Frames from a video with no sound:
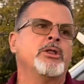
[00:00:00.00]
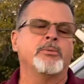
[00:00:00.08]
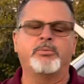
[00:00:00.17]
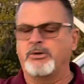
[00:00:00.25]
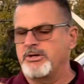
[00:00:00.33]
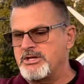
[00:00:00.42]
The
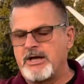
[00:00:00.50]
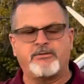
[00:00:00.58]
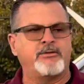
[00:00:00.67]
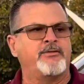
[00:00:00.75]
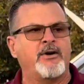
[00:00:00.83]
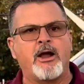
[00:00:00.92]
police have
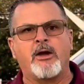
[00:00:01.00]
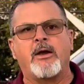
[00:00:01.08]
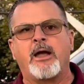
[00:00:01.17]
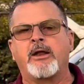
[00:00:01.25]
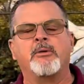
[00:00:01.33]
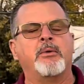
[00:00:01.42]
to fire
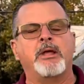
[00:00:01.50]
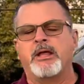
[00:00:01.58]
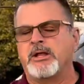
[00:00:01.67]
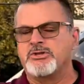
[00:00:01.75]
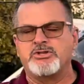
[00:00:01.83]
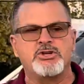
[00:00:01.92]
at him.
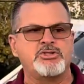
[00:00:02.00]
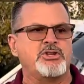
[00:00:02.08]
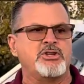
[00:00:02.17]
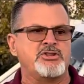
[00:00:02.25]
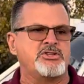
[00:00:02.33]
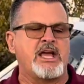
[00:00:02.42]
It is just a
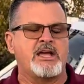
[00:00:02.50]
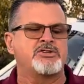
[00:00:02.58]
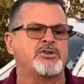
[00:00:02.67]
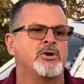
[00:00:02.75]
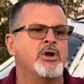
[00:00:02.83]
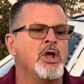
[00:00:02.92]

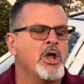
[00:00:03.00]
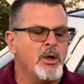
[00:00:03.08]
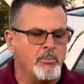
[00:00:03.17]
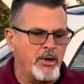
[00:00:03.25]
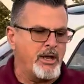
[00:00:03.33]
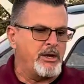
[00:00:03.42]
disaster.
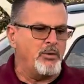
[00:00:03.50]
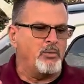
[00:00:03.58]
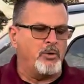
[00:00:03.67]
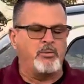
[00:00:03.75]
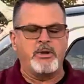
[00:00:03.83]
But when